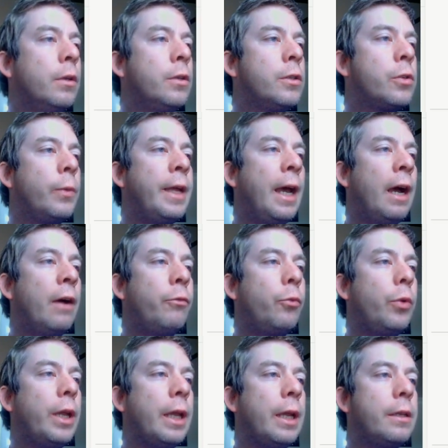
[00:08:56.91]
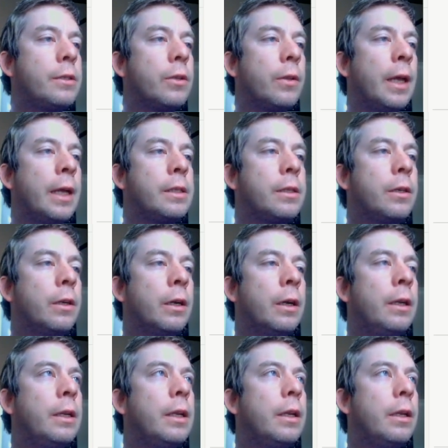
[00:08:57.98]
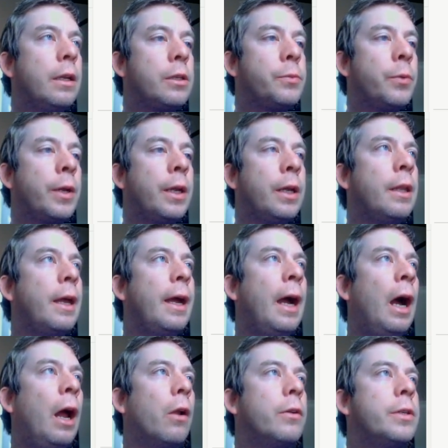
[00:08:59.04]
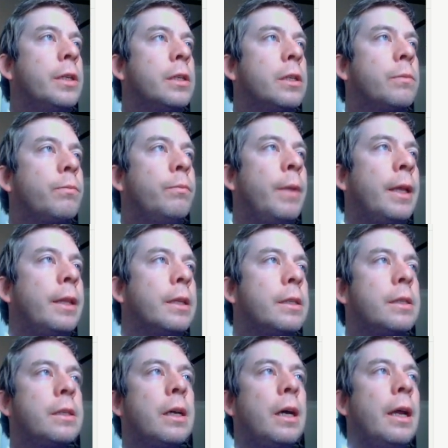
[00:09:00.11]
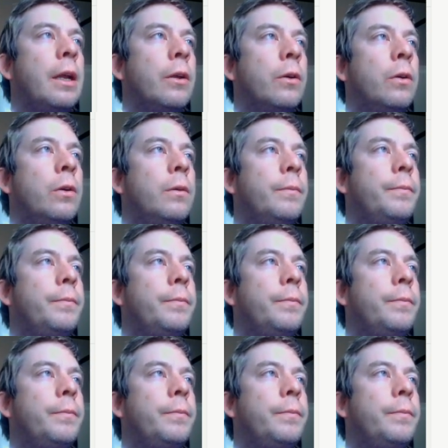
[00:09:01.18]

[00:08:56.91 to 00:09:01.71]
So we have wheat, so that's good. Let's bring in the allergies. Let's make this title.